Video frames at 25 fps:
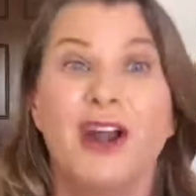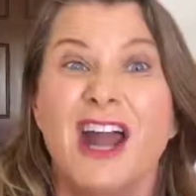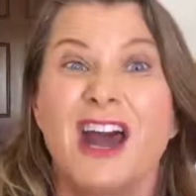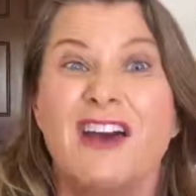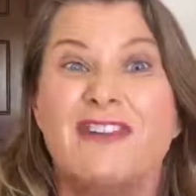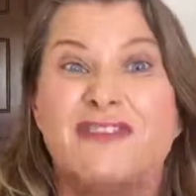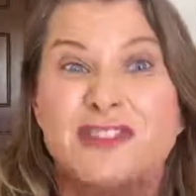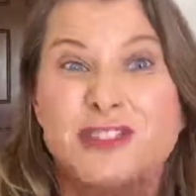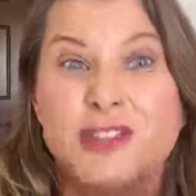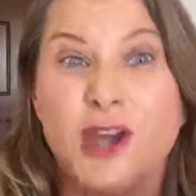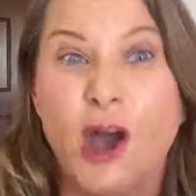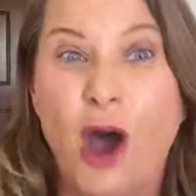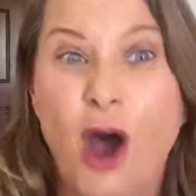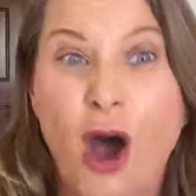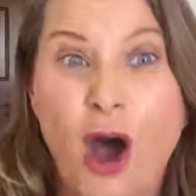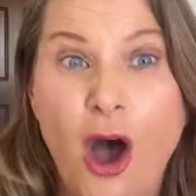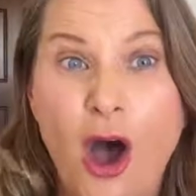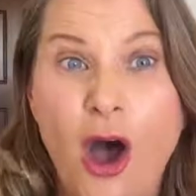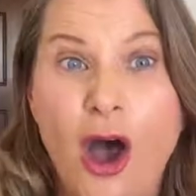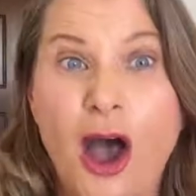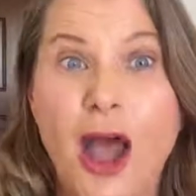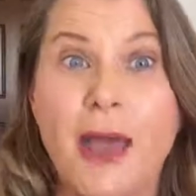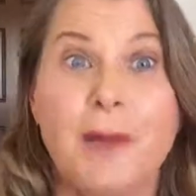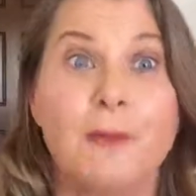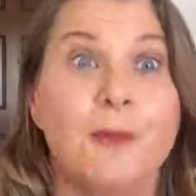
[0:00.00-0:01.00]
enough
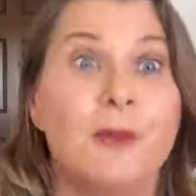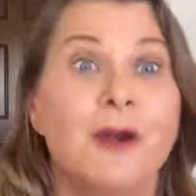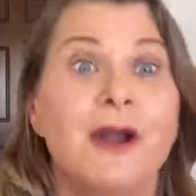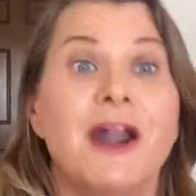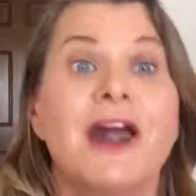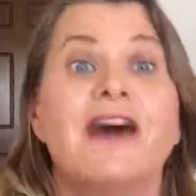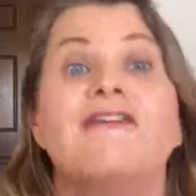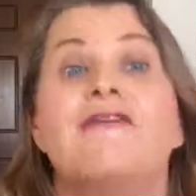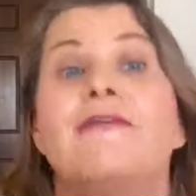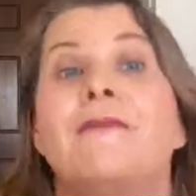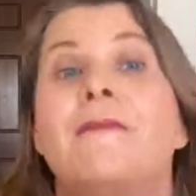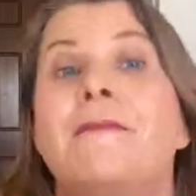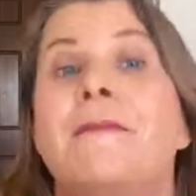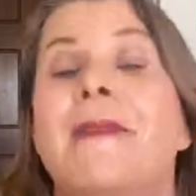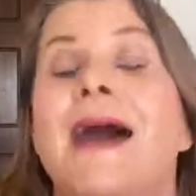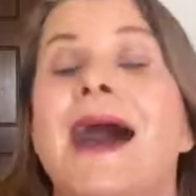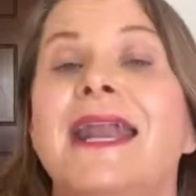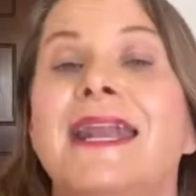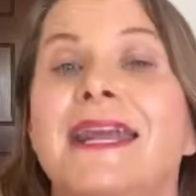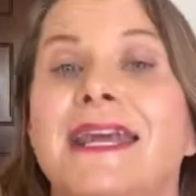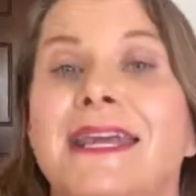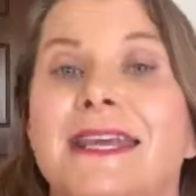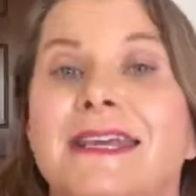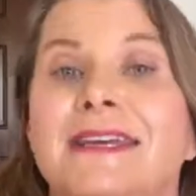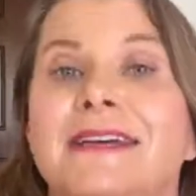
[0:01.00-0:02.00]
time or enough
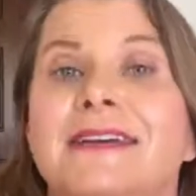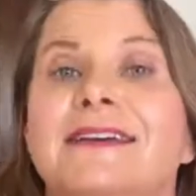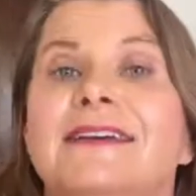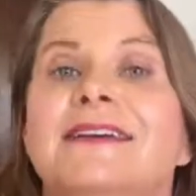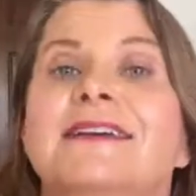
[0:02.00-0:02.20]
money